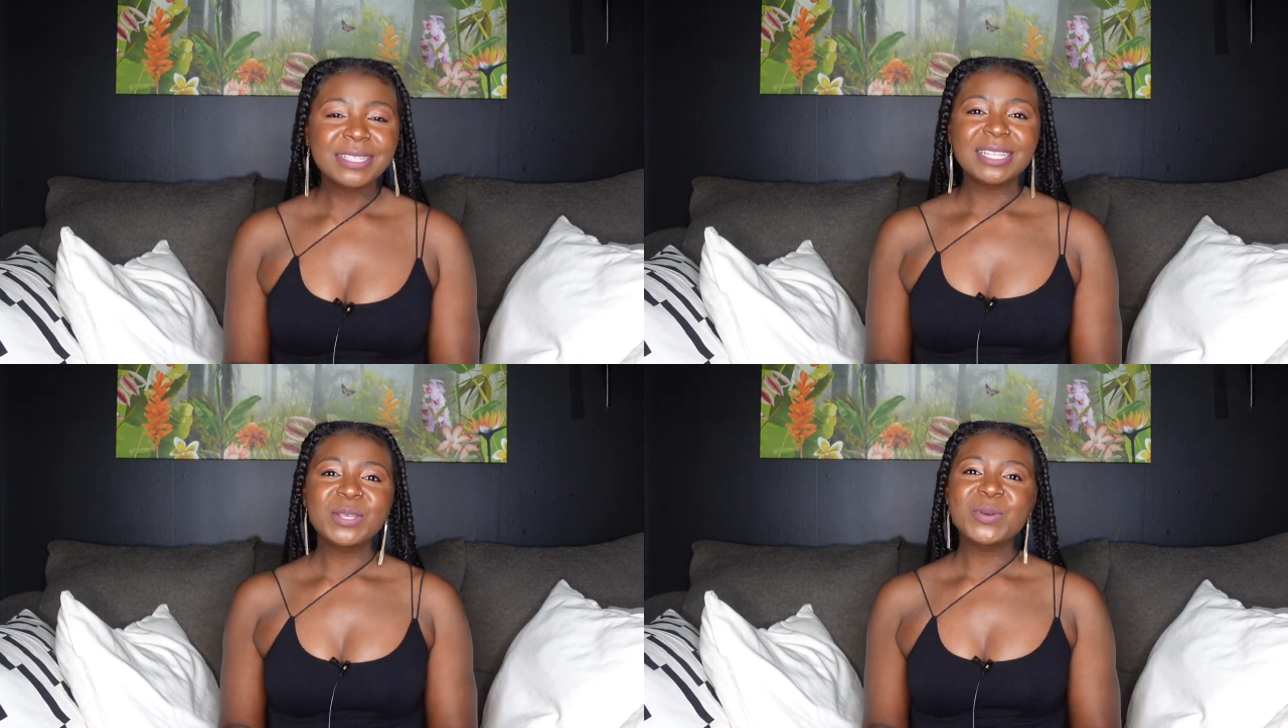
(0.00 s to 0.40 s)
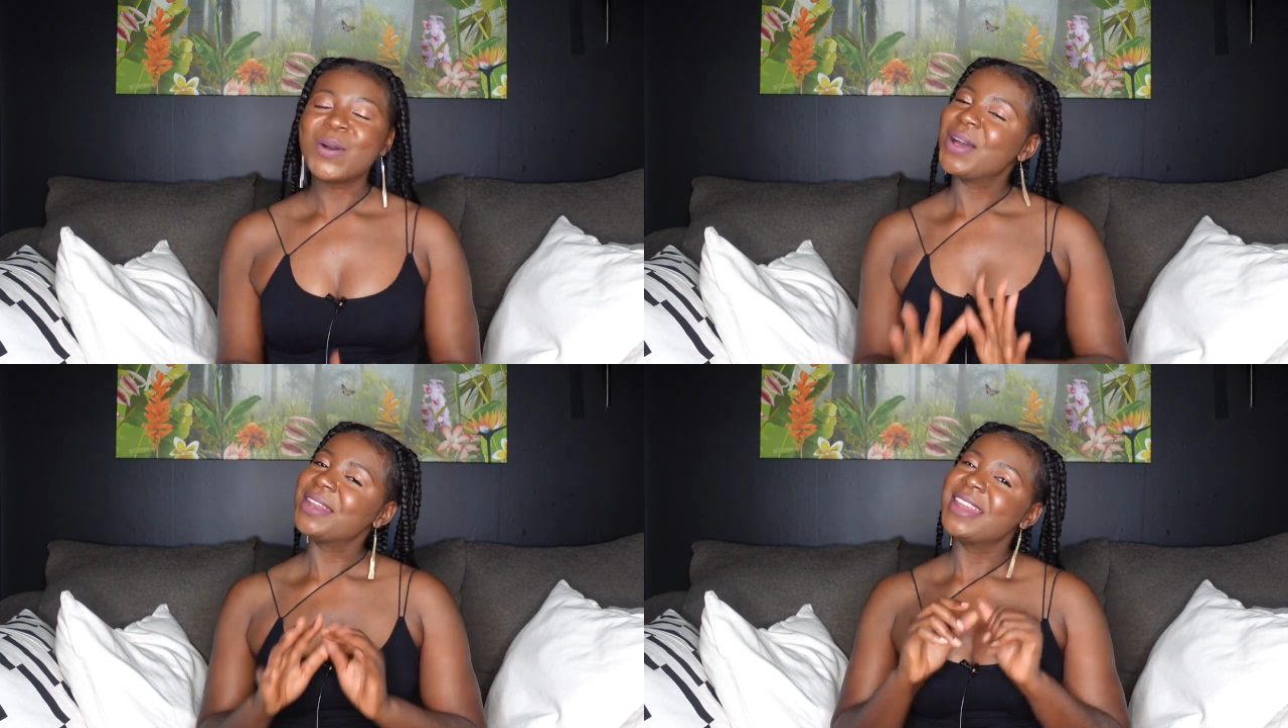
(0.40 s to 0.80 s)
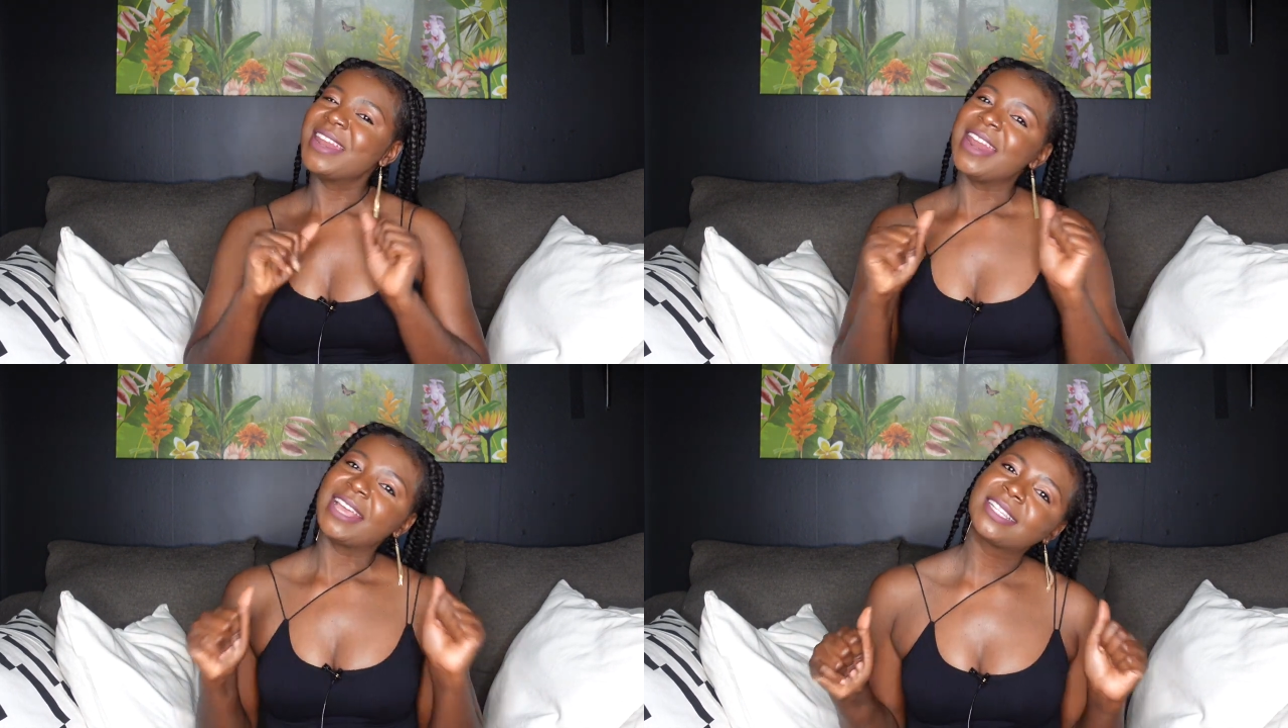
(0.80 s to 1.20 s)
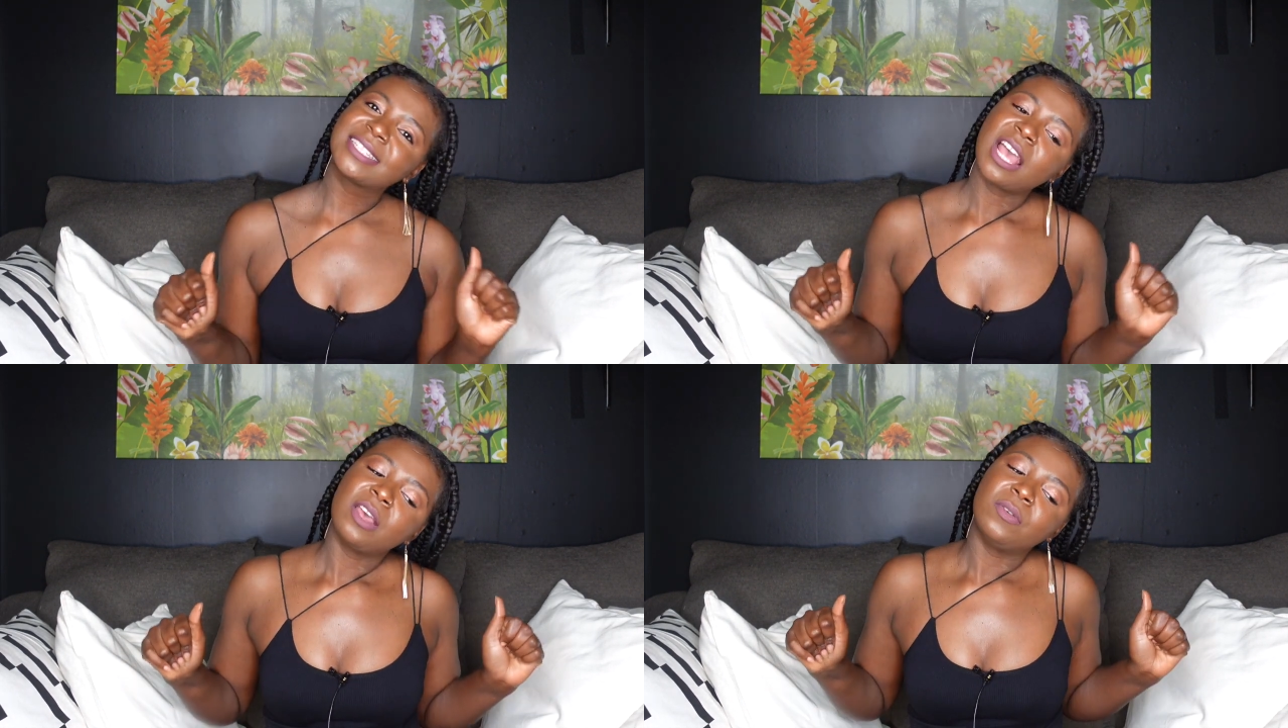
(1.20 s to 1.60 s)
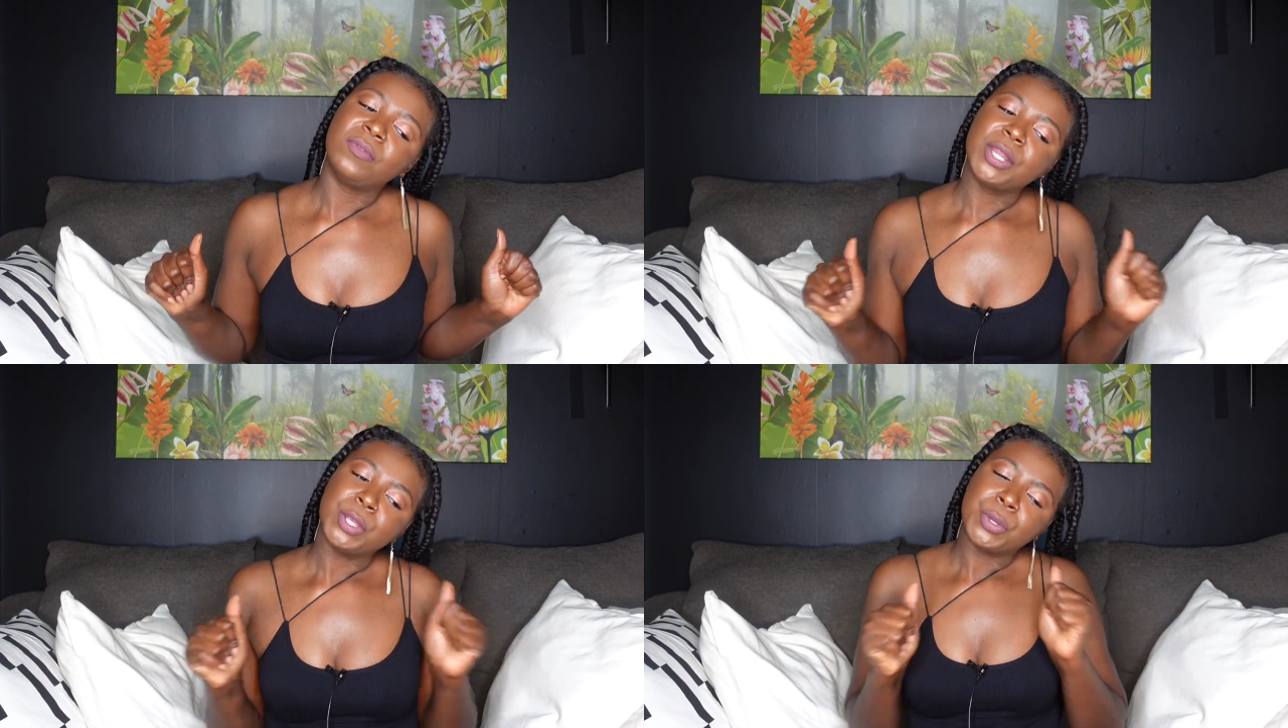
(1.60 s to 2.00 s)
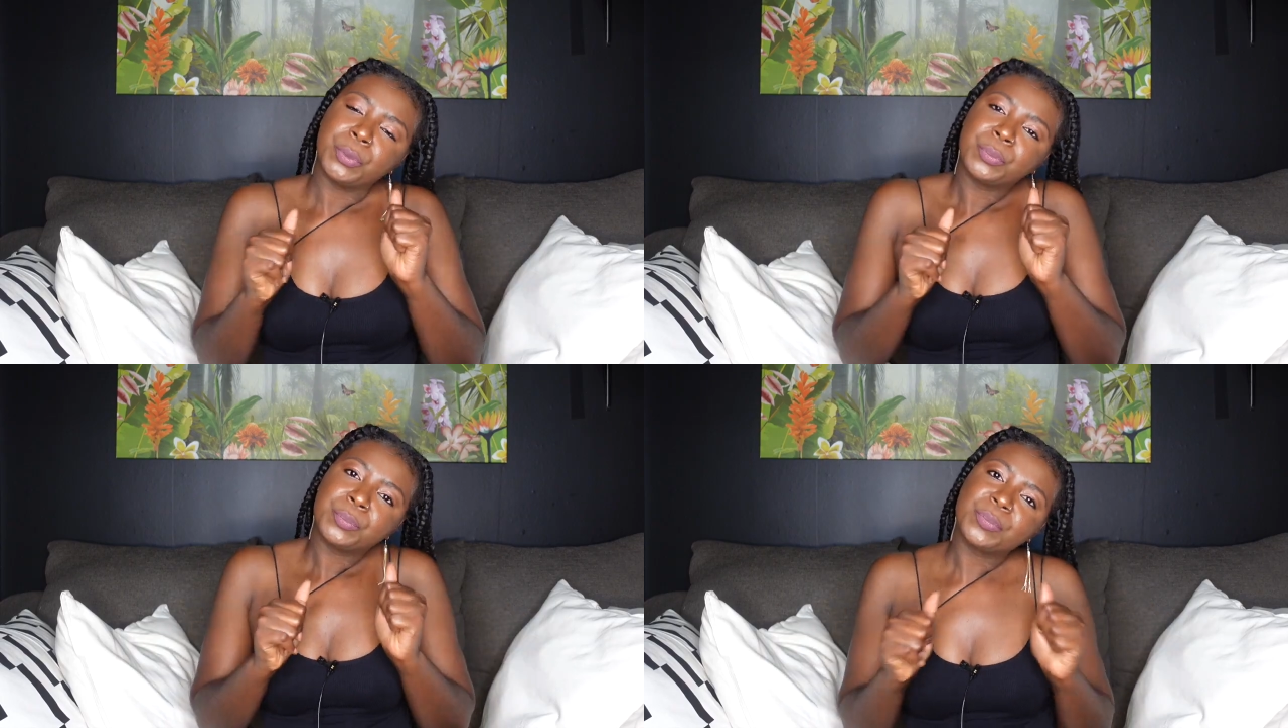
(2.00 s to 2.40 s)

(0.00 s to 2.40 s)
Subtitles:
see you on the next video.